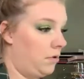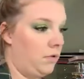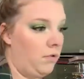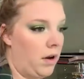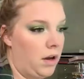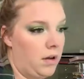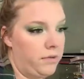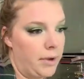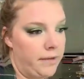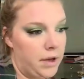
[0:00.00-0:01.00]
run off
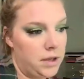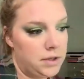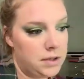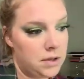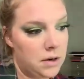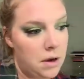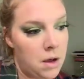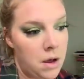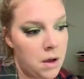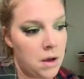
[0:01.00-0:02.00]
my face.
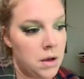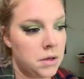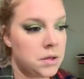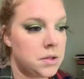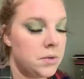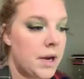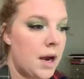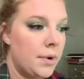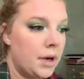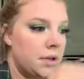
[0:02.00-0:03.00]
So now
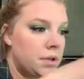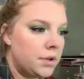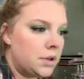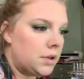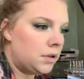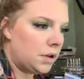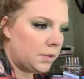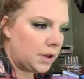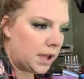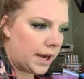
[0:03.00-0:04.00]
we're going to do a little
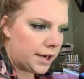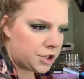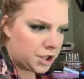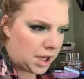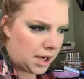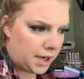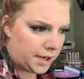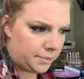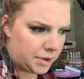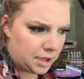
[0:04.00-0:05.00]
lower lash line.
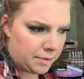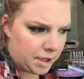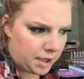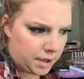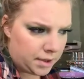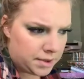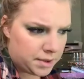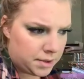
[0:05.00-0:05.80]
I'm keeping it